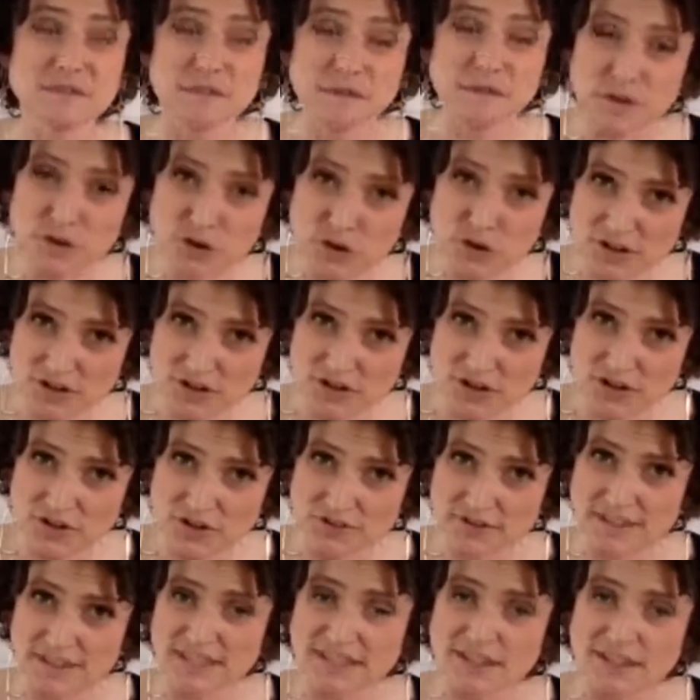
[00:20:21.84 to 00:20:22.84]

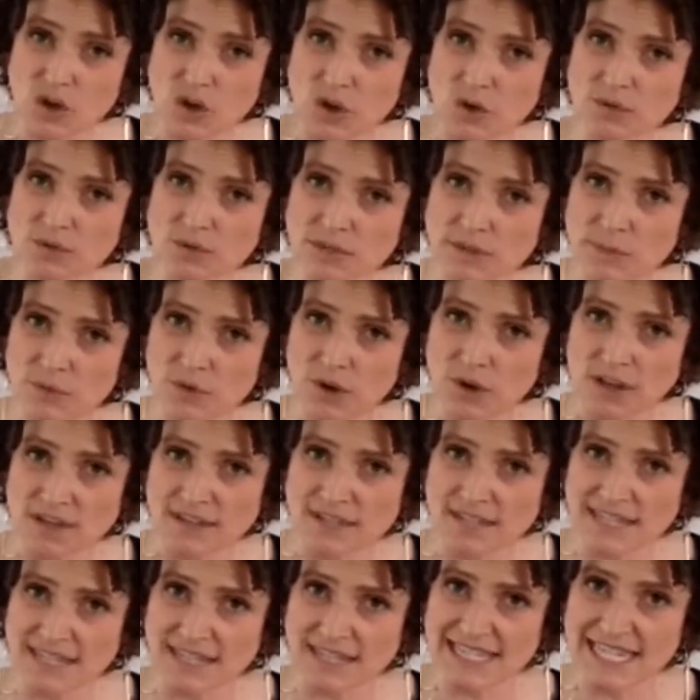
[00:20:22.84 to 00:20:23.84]
Fructose is only
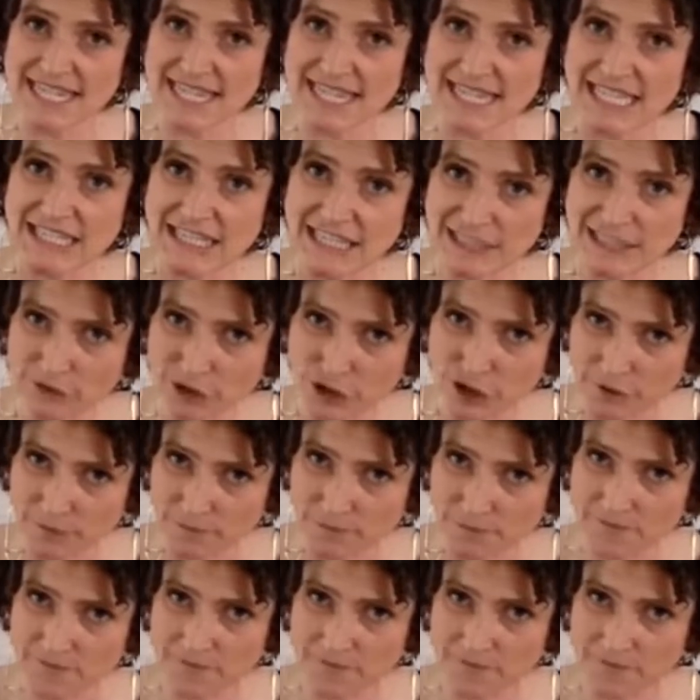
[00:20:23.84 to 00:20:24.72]
processed in the liver.